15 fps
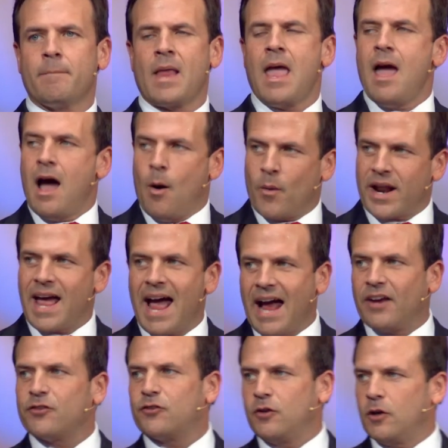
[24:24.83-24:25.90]
I want to
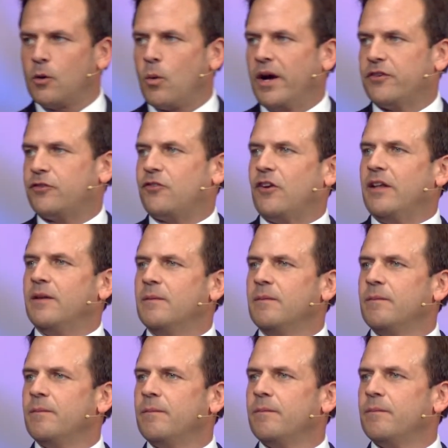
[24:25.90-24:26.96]
ask you a question.
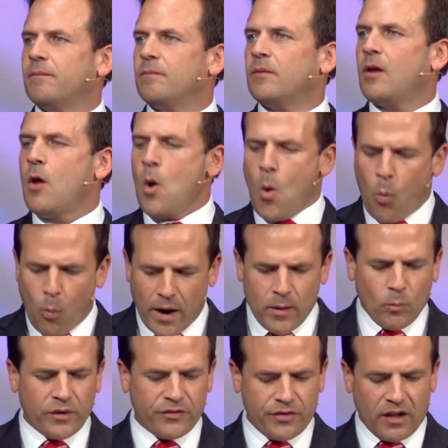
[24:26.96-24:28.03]

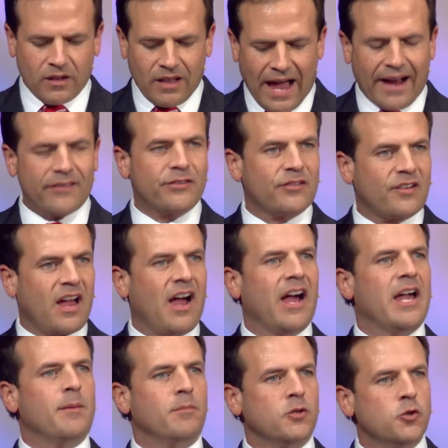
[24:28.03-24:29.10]
When was the last time